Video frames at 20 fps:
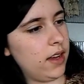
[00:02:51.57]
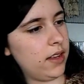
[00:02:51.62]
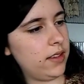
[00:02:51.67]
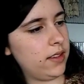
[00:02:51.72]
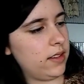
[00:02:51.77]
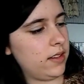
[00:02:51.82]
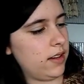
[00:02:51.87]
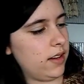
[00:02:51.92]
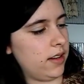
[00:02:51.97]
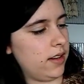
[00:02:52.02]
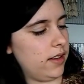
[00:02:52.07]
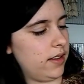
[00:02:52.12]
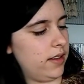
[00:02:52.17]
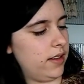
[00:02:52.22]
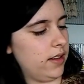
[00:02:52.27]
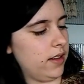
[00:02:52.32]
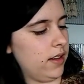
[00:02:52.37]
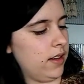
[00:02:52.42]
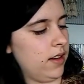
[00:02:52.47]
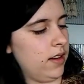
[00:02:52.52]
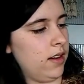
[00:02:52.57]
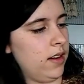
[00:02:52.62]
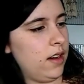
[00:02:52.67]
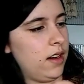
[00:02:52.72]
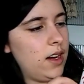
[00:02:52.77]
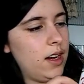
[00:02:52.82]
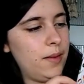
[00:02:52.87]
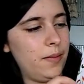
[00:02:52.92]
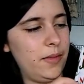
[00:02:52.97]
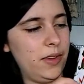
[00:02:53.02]
It's called
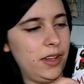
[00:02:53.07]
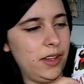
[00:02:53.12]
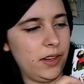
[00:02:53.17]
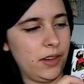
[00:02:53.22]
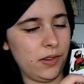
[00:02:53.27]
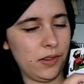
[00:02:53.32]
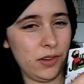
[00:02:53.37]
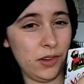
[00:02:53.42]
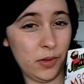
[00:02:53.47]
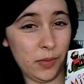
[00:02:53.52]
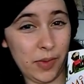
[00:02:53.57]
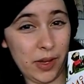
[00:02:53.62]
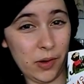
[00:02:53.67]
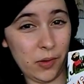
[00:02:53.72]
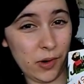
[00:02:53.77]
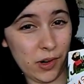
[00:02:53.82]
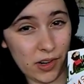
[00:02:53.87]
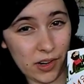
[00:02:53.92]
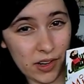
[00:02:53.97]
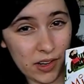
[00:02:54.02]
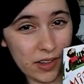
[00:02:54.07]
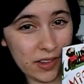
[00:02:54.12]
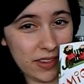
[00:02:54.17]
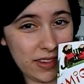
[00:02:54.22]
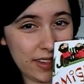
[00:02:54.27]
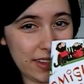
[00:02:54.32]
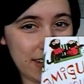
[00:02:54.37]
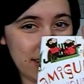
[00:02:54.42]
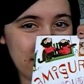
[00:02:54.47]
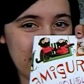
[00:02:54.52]
Amigurumi
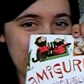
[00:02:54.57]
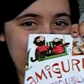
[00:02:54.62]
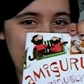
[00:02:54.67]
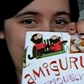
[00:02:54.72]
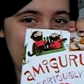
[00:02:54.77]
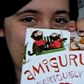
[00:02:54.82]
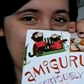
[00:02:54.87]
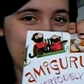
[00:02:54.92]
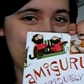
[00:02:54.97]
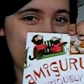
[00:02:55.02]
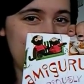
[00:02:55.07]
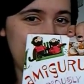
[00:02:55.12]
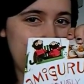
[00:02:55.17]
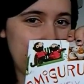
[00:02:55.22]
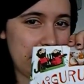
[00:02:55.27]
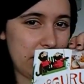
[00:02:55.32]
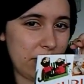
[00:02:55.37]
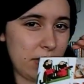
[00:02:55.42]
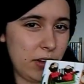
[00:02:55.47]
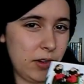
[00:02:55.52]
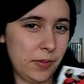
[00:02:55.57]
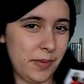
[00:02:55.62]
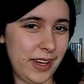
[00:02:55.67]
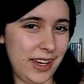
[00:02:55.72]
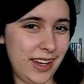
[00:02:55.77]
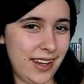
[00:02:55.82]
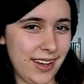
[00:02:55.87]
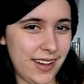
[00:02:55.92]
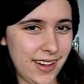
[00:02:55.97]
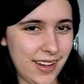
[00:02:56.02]
World, and
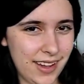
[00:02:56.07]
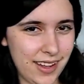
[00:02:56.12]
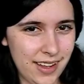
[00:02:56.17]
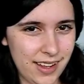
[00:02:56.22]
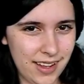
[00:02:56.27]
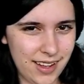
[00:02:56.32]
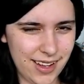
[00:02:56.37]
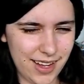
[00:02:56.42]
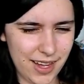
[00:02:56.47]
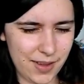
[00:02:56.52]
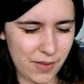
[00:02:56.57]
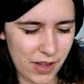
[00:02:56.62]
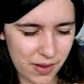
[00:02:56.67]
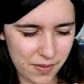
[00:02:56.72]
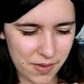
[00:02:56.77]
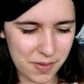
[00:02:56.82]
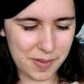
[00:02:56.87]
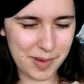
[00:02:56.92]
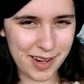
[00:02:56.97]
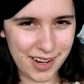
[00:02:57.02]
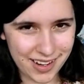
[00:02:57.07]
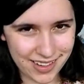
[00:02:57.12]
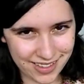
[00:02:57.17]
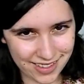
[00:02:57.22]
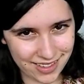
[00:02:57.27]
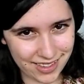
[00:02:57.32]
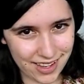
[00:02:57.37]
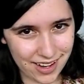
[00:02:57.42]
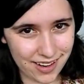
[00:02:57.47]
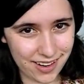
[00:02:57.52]
amigurumi, I might be
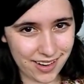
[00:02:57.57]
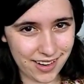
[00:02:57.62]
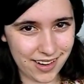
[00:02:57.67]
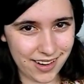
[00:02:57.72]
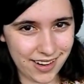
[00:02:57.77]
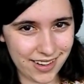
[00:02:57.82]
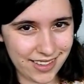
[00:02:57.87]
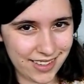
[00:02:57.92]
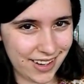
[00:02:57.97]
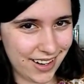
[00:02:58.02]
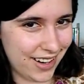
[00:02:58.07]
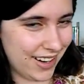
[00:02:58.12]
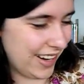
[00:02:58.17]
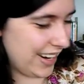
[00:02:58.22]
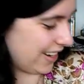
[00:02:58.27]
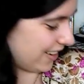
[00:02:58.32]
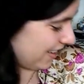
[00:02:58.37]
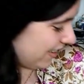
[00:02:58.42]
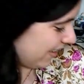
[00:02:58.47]
pronouncing that wrong, sorry,